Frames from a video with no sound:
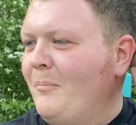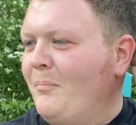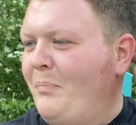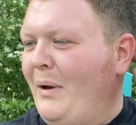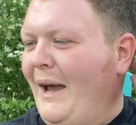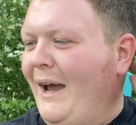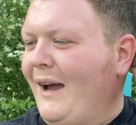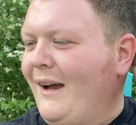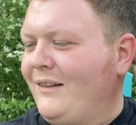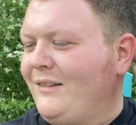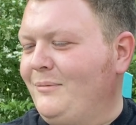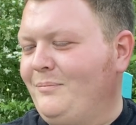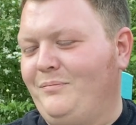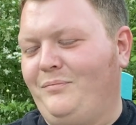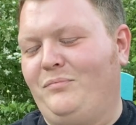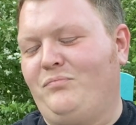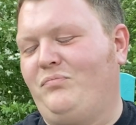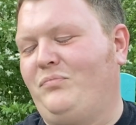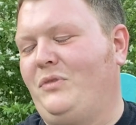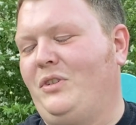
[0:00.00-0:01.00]
packed
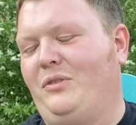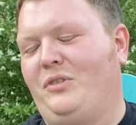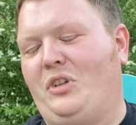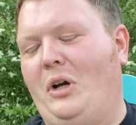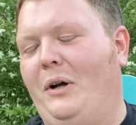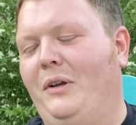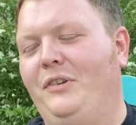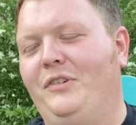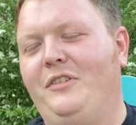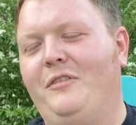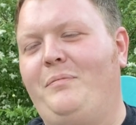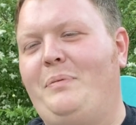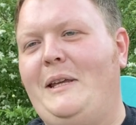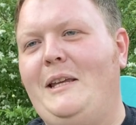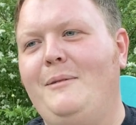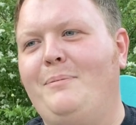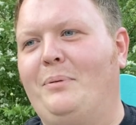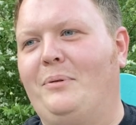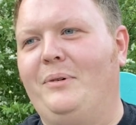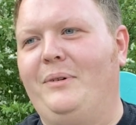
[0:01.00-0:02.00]
tons of
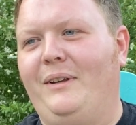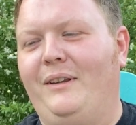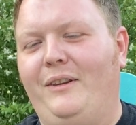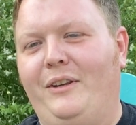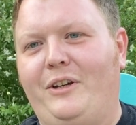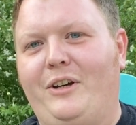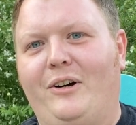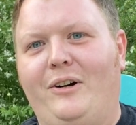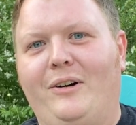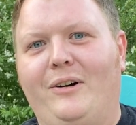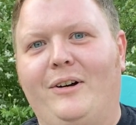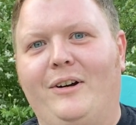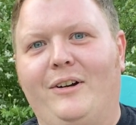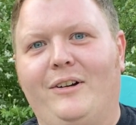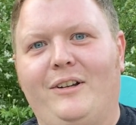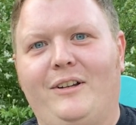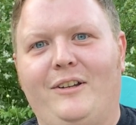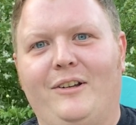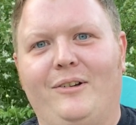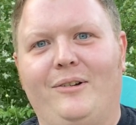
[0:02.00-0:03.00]
people in the car
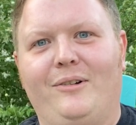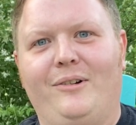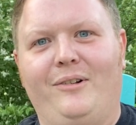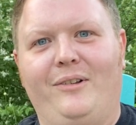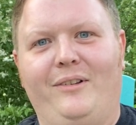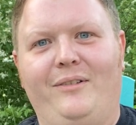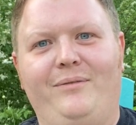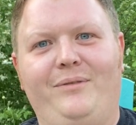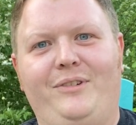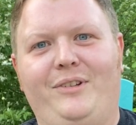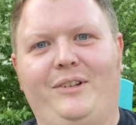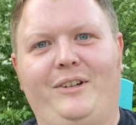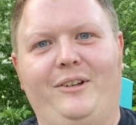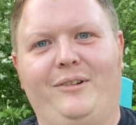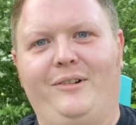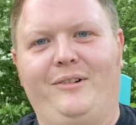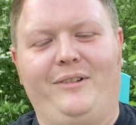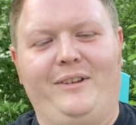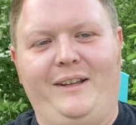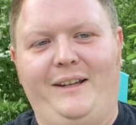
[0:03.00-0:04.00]
to go
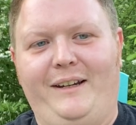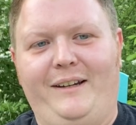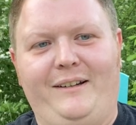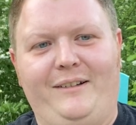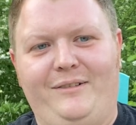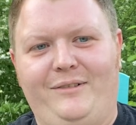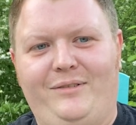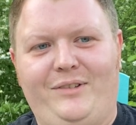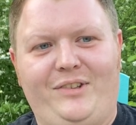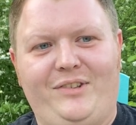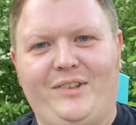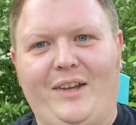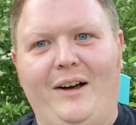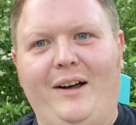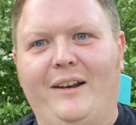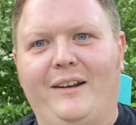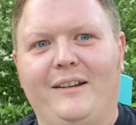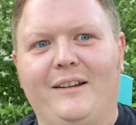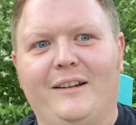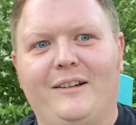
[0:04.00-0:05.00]
to like
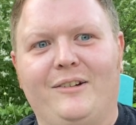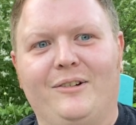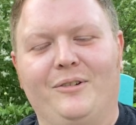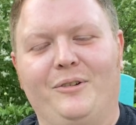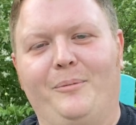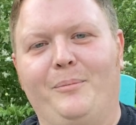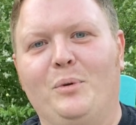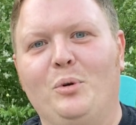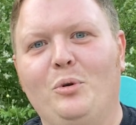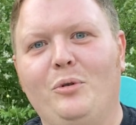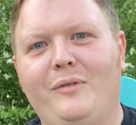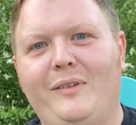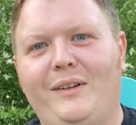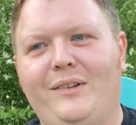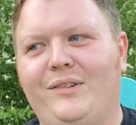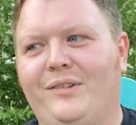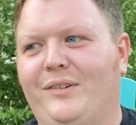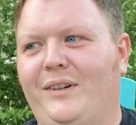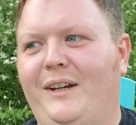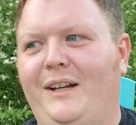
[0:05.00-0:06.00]
Sonic or the
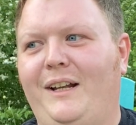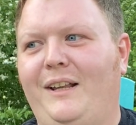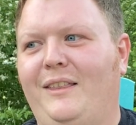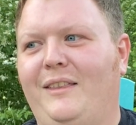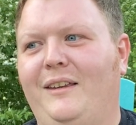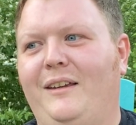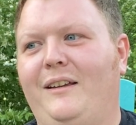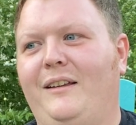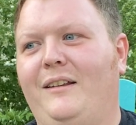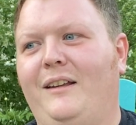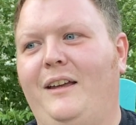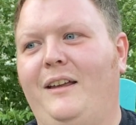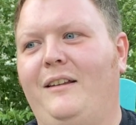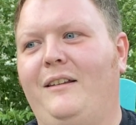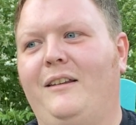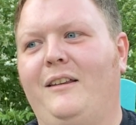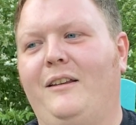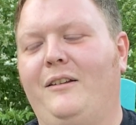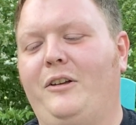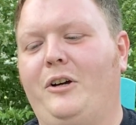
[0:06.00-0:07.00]
movies or anything,
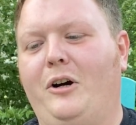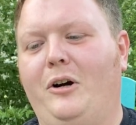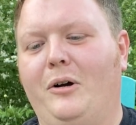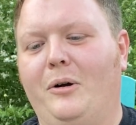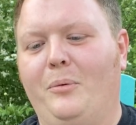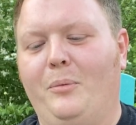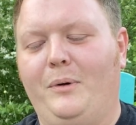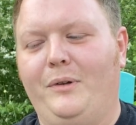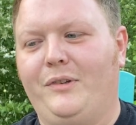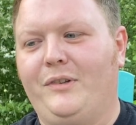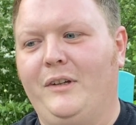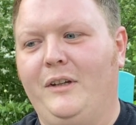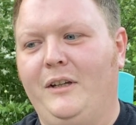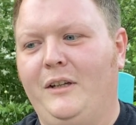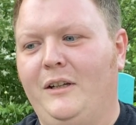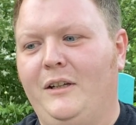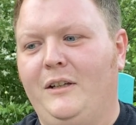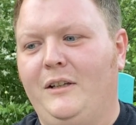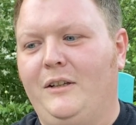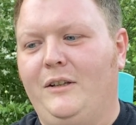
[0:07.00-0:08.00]
and the car was
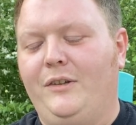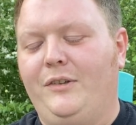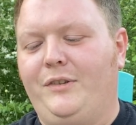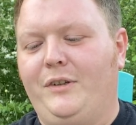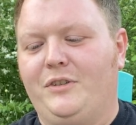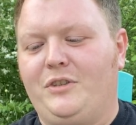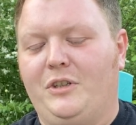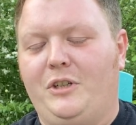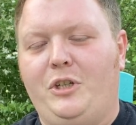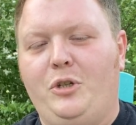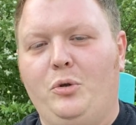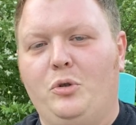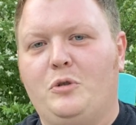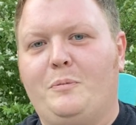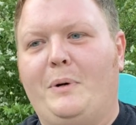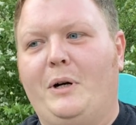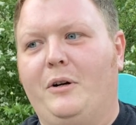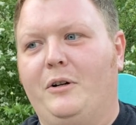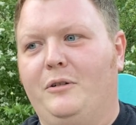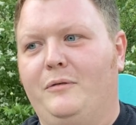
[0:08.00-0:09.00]
such a huge
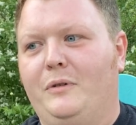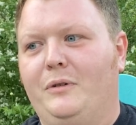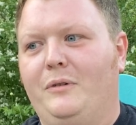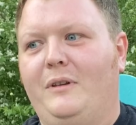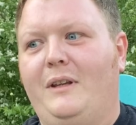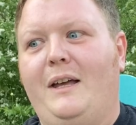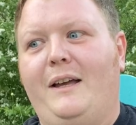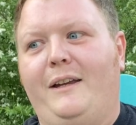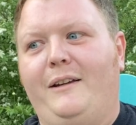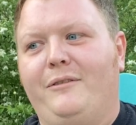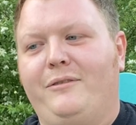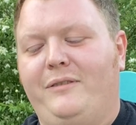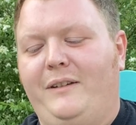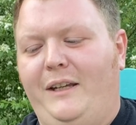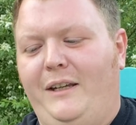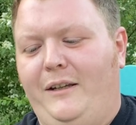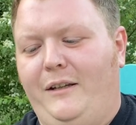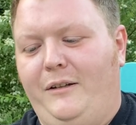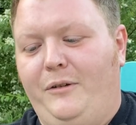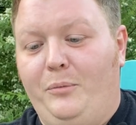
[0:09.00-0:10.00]
part of her life,
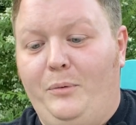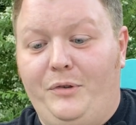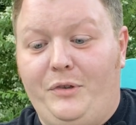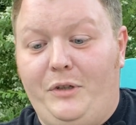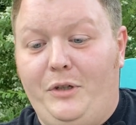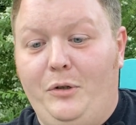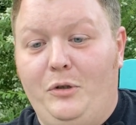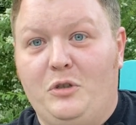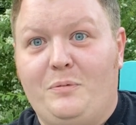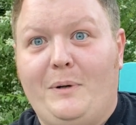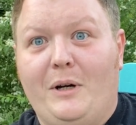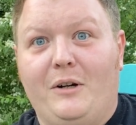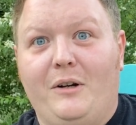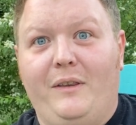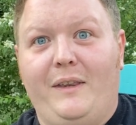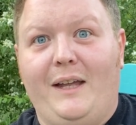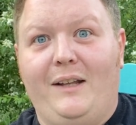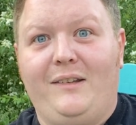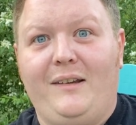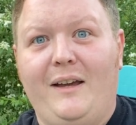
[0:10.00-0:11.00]
and it was a huge part of
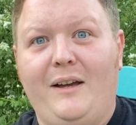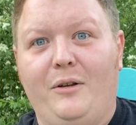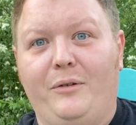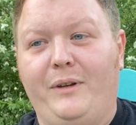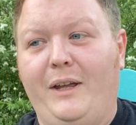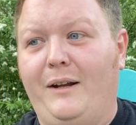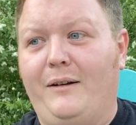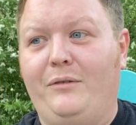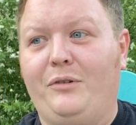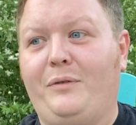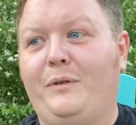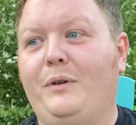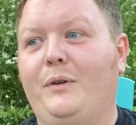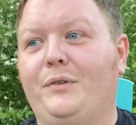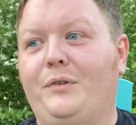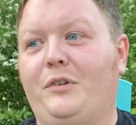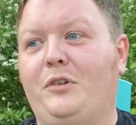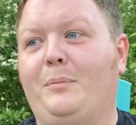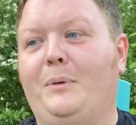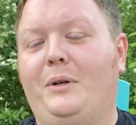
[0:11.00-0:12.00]
that town. Adamsville is
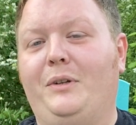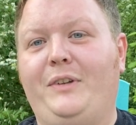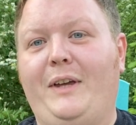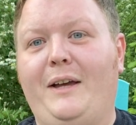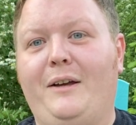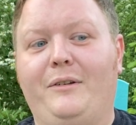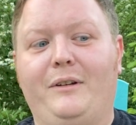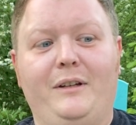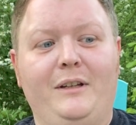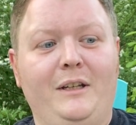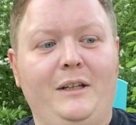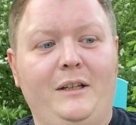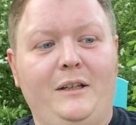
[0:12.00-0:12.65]
a small town.